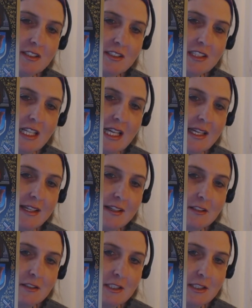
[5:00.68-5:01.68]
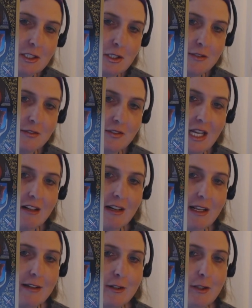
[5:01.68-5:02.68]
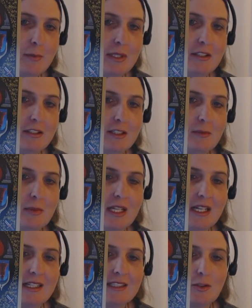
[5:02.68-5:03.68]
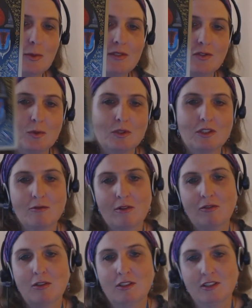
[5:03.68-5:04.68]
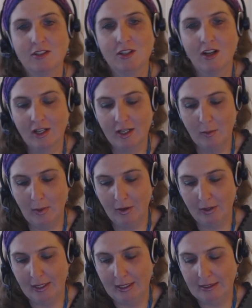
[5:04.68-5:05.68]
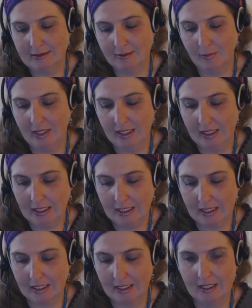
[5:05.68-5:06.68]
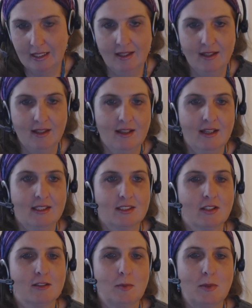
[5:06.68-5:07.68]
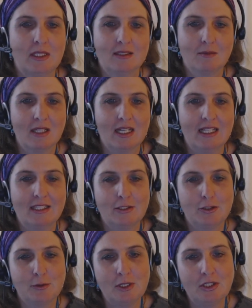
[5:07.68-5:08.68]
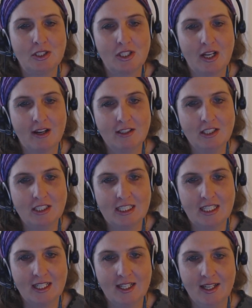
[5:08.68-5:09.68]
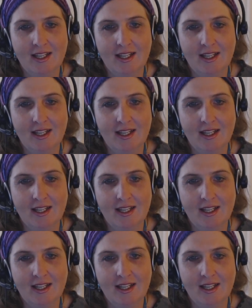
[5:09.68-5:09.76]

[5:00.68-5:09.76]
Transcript: Looks like your decision of Saturday could be good because Three of Swords in reverse is talking about getting some healing. So there's been some kind of injury to the heart